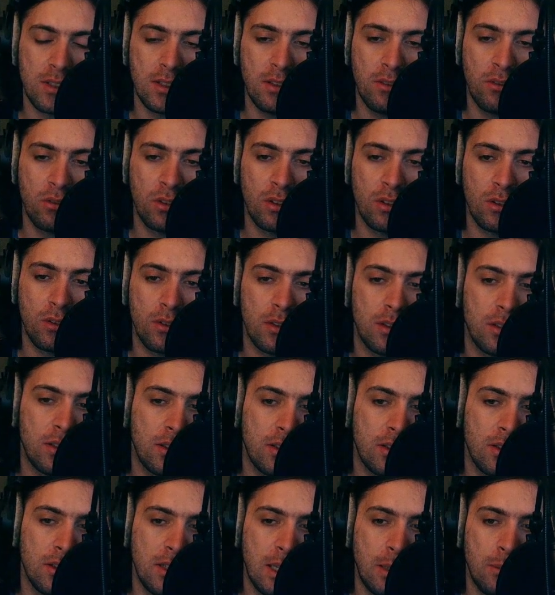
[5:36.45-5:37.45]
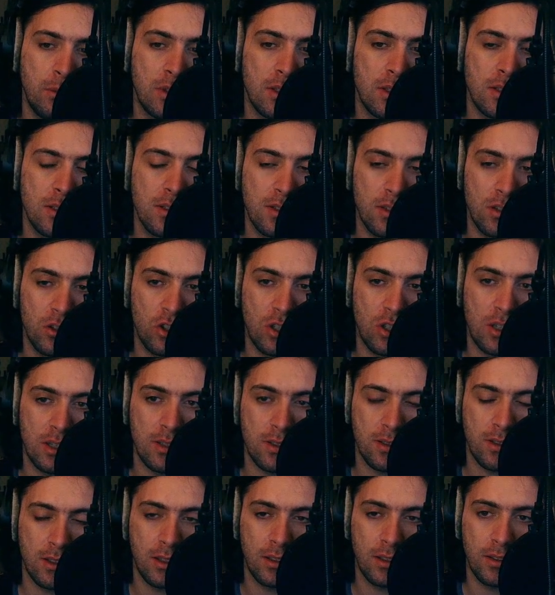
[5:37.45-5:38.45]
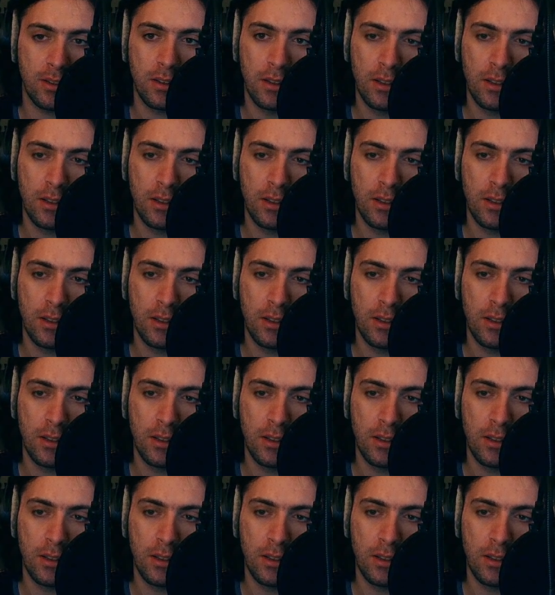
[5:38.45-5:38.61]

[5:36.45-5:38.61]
even though the name doesn't suggest that.